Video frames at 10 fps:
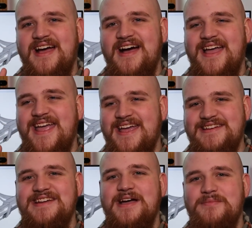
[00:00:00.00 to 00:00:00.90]

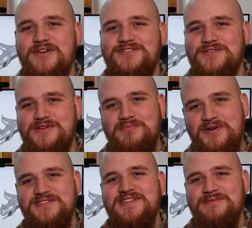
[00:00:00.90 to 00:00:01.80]
and I'm also
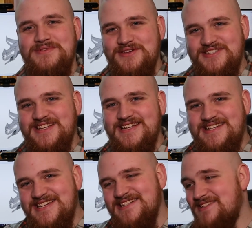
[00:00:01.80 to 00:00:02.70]
composing the
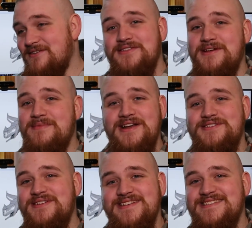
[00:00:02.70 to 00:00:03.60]
music. The only thing I'm not
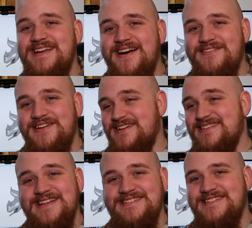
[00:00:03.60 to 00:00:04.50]
doing is the artwork,
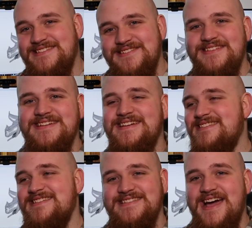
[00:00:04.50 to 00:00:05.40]
and that's just solely
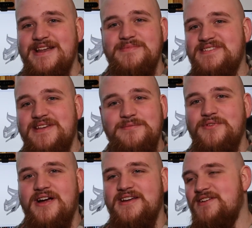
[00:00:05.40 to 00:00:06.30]
because there's got to be
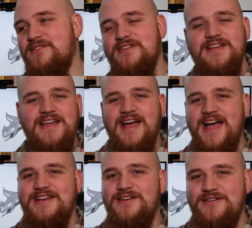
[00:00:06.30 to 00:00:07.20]
somewhere I don't
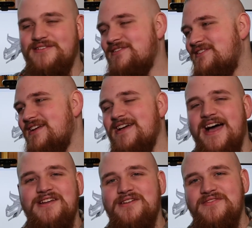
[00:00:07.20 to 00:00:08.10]

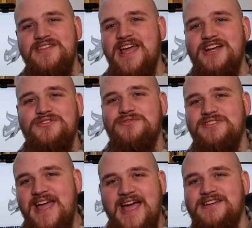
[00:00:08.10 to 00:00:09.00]
have the natural
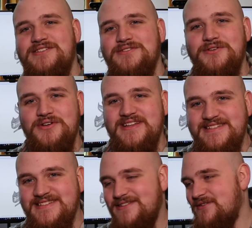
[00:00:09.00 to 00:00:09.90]
knack to learn
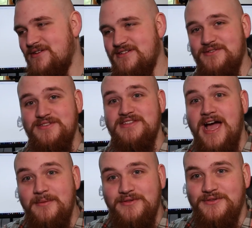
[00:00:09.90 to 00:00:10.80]
it, or the
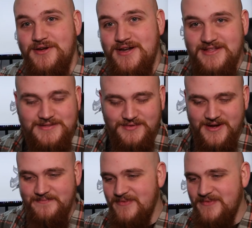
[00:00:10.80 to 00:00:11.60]
time to learn it at this rate.